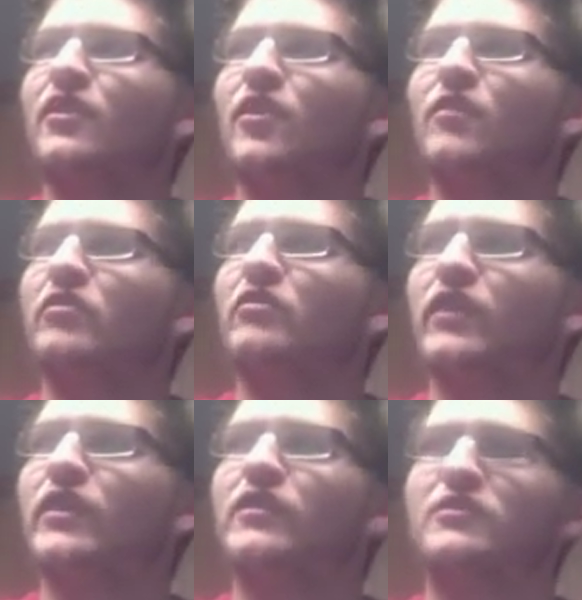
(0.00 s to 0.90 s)
over the
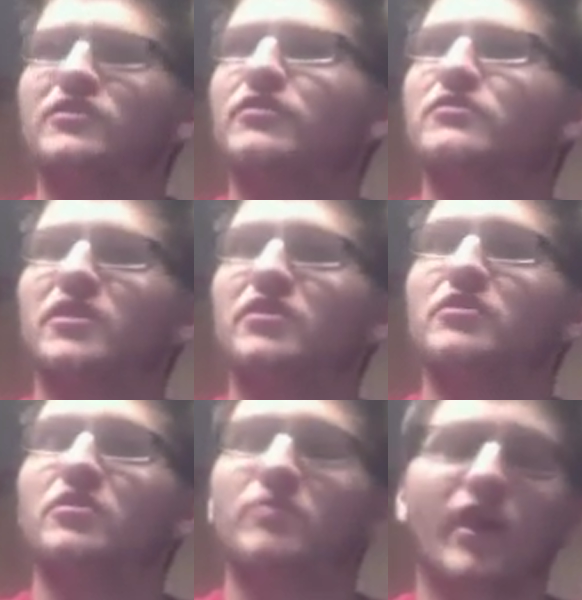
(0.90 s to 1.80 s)
Vikings losing
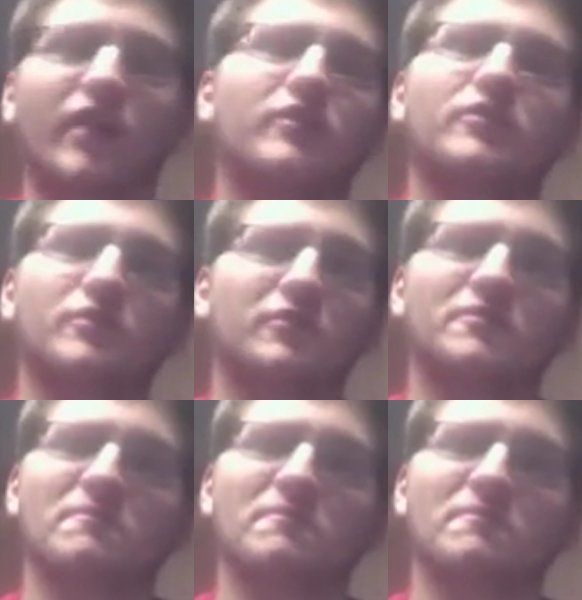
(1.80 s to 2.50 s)
to the Packers.